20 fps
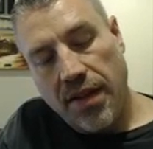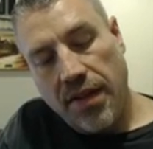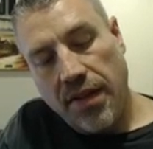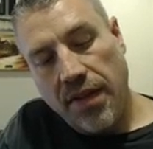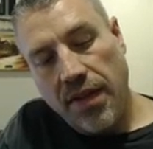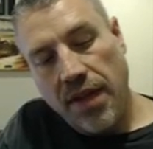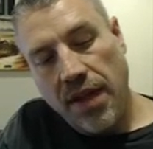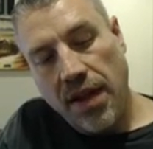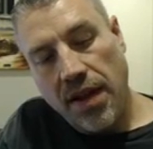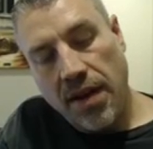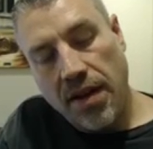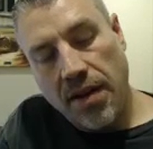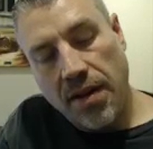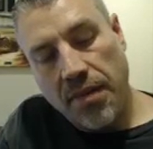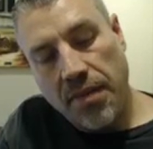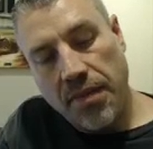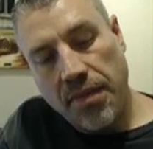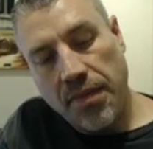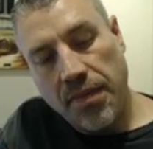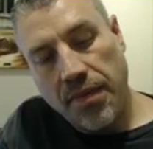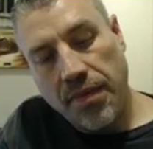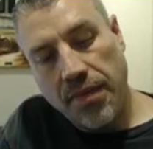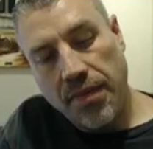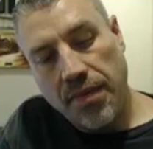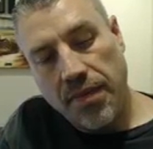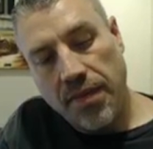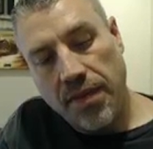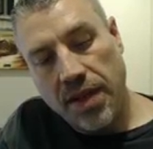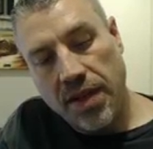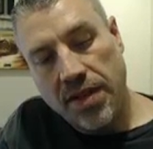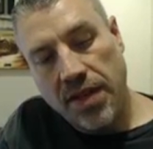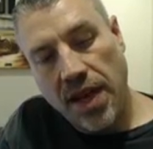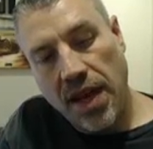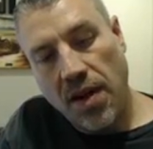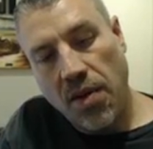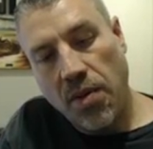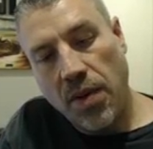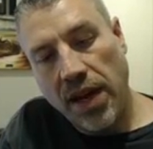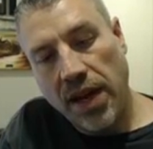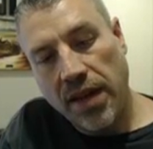the
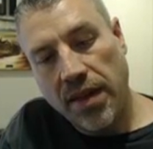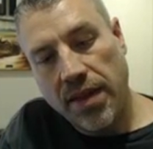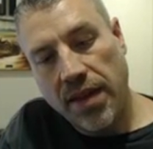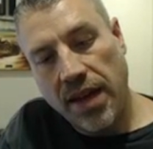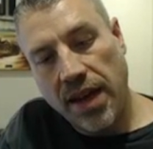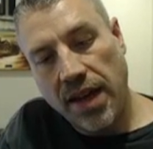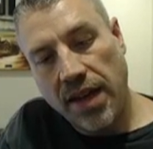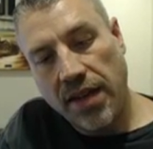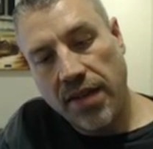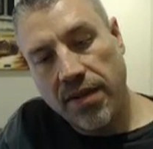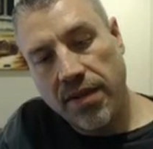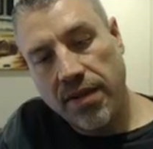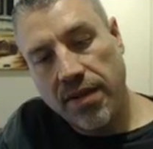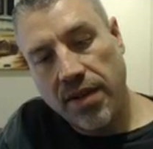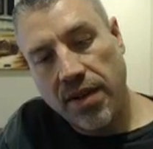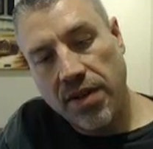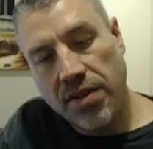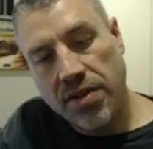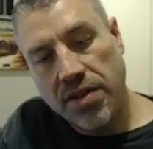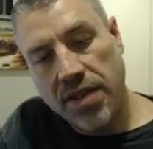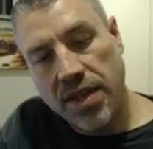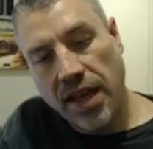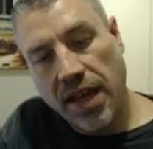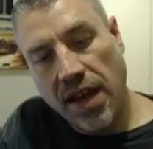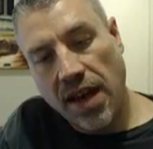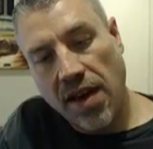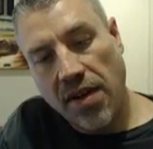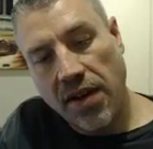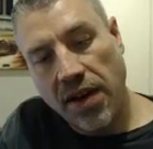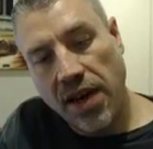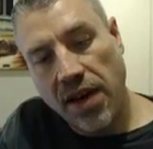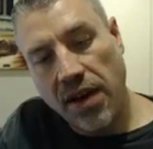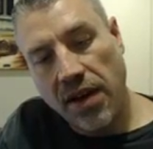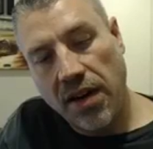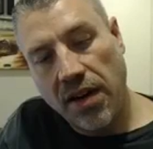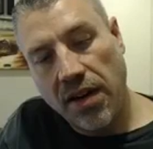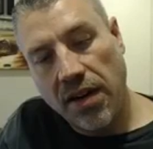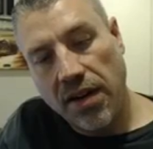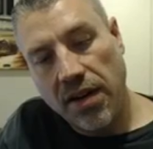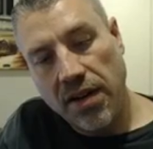tail wing thingies that are sticking out
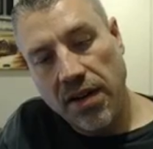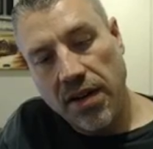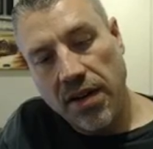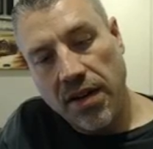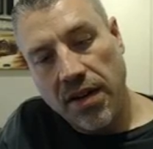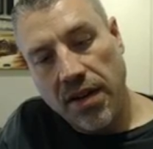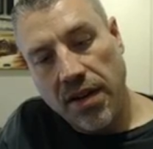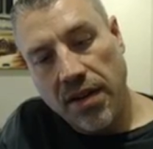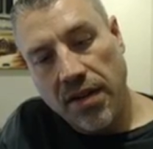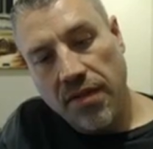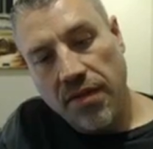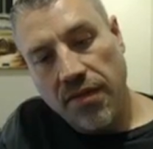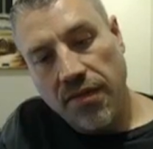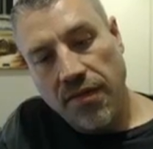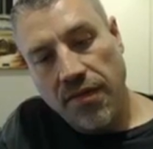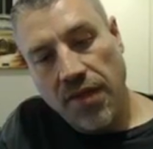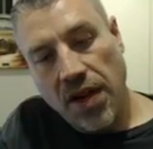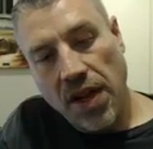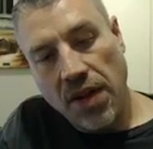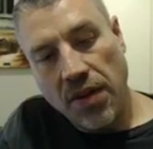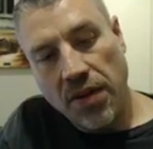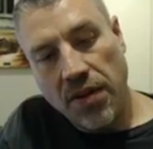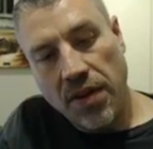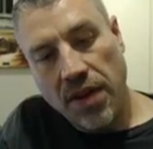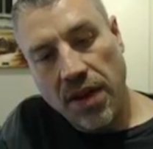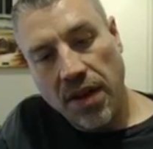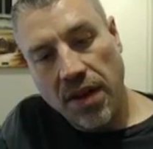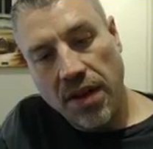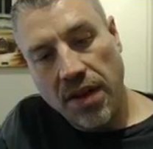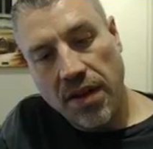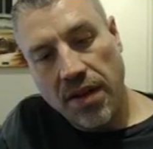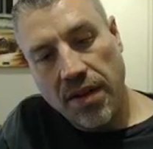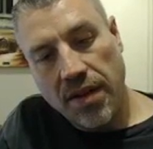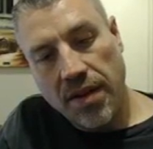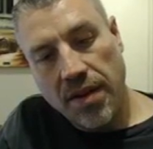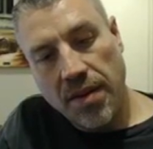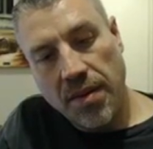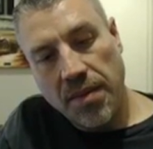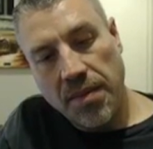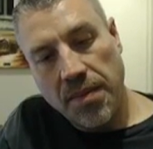here followed the.
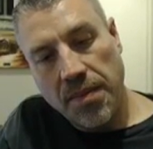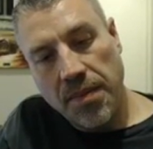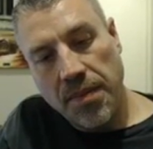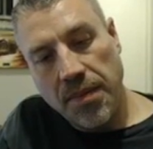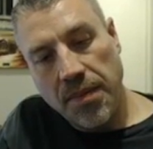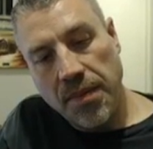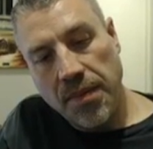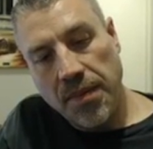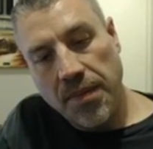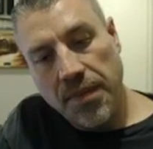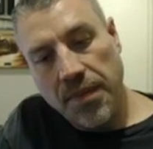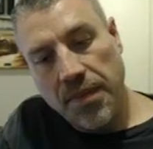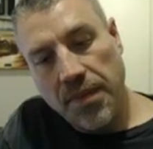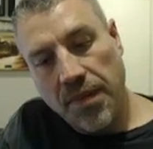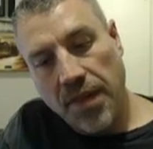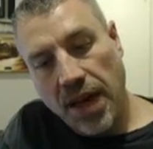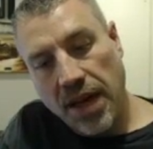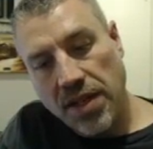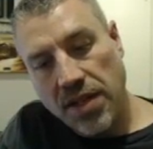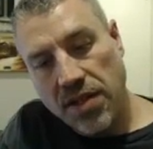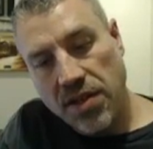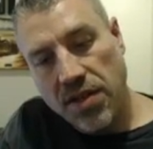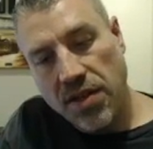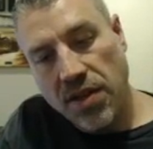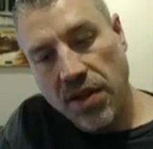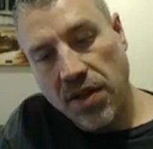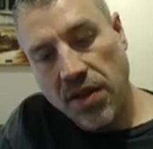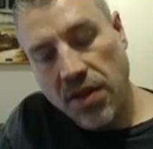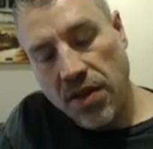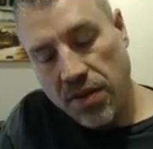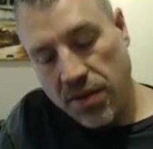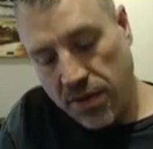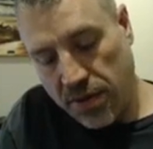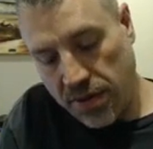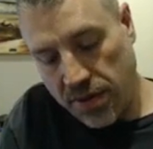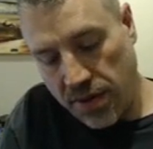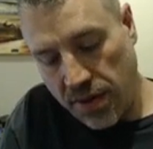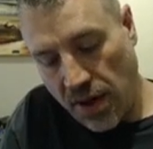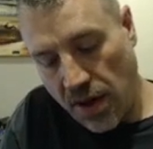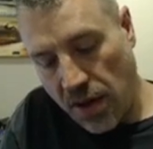I just took those
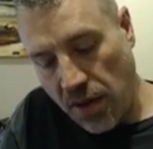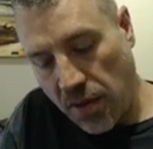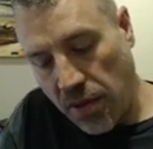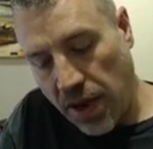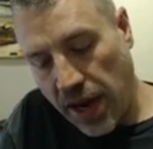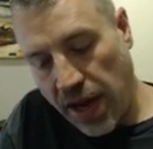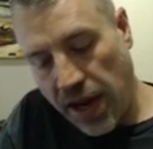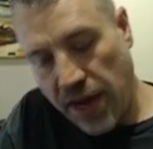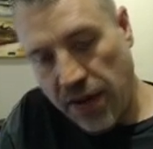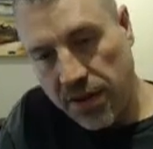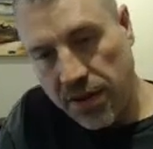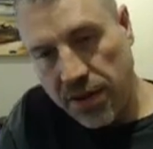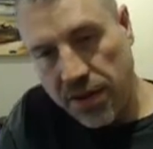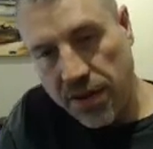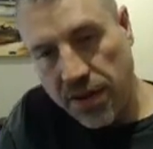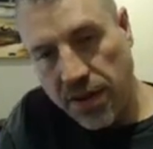all the way out to